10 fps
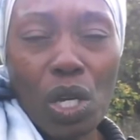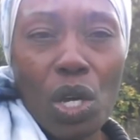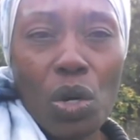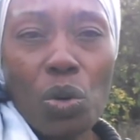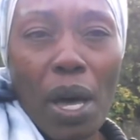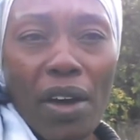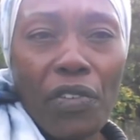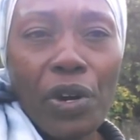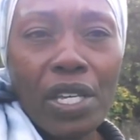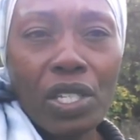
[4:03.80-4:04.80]

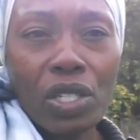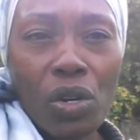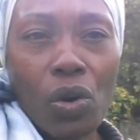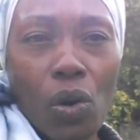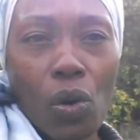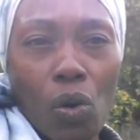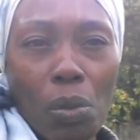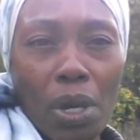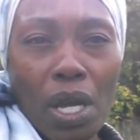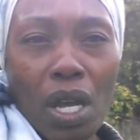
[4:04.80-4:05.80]
whoever is in your home,
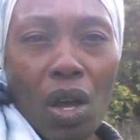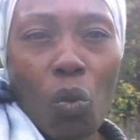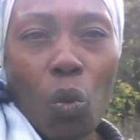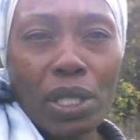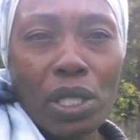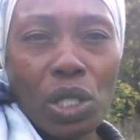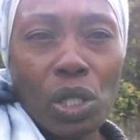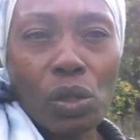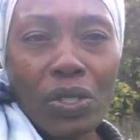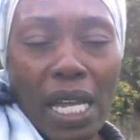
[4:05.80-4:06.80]
once
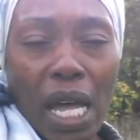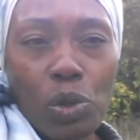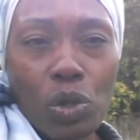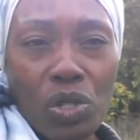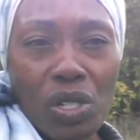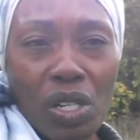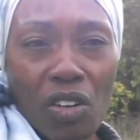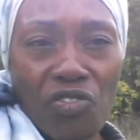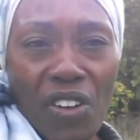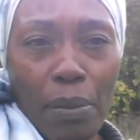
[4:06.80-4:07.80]
you've established your
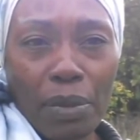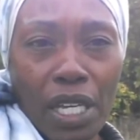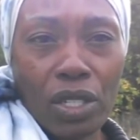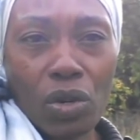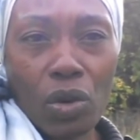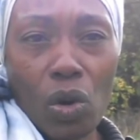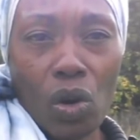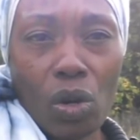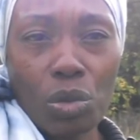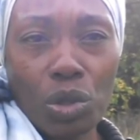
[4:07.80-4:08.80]
family in your
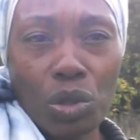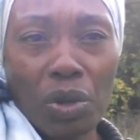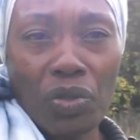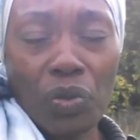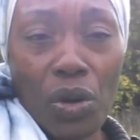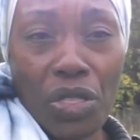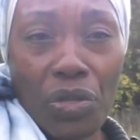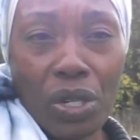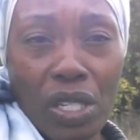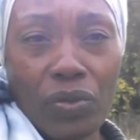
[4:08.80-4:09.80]
home before the 3
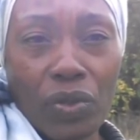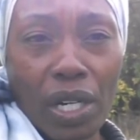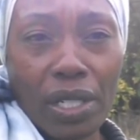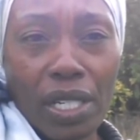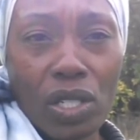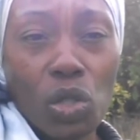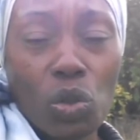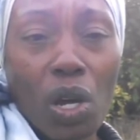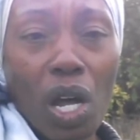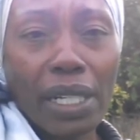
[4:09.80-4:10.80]
days of darkness, do
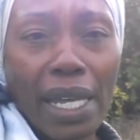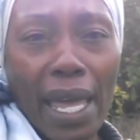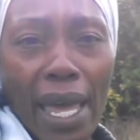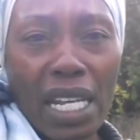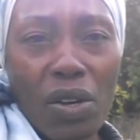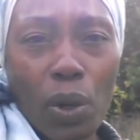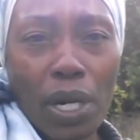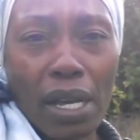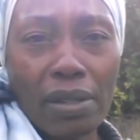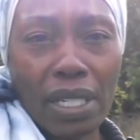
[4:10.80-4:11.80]
not let anyone
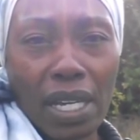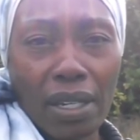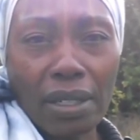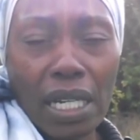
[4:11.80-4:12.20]
else in.